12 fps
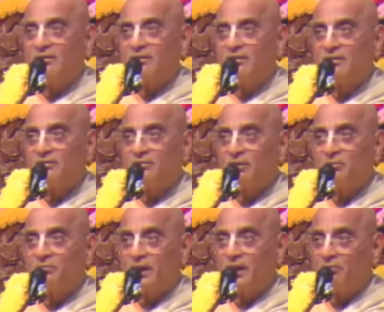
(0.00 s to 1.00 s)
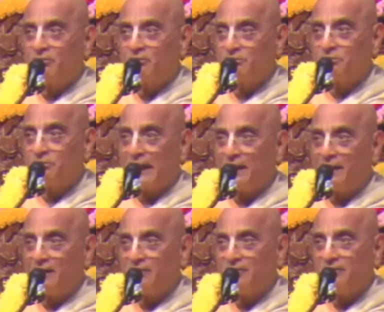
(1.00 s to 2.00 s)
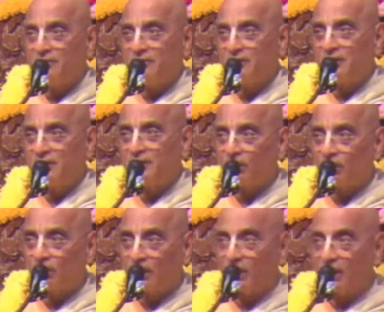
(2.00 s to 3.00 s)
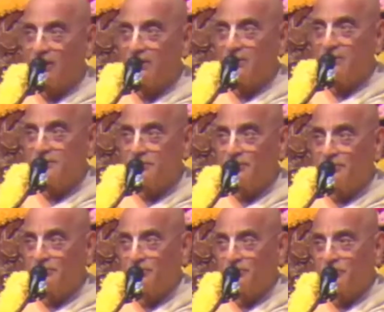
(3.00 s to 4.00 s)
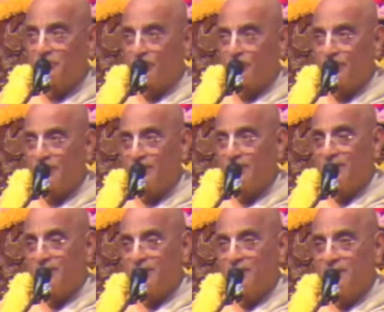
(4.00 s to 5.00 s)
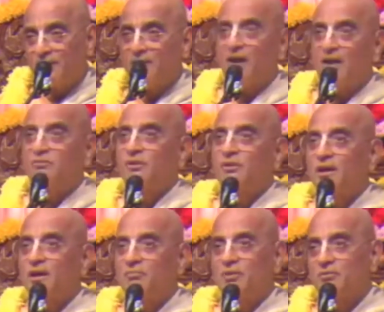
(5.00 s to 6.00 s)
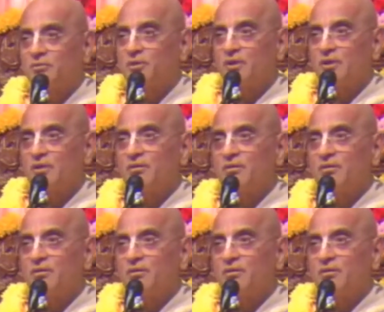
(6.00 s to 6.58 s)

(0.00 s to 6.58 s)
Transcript: one becomes pale, all the color disappears from the body. That's what happened to her.